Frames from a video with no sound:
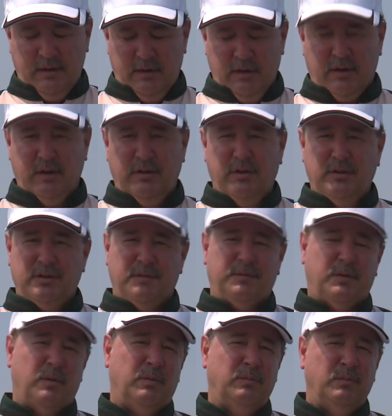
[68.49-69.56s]
You can use it
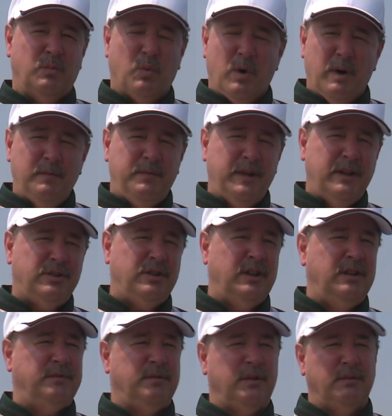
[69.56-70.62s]
for worm
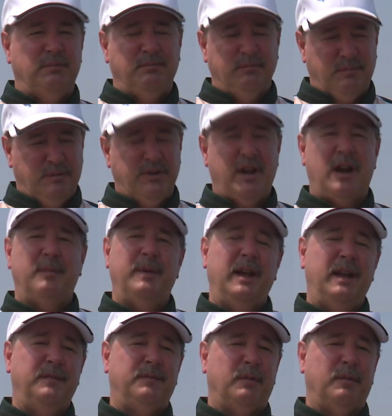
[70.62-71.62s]
fishing, for chatterbait,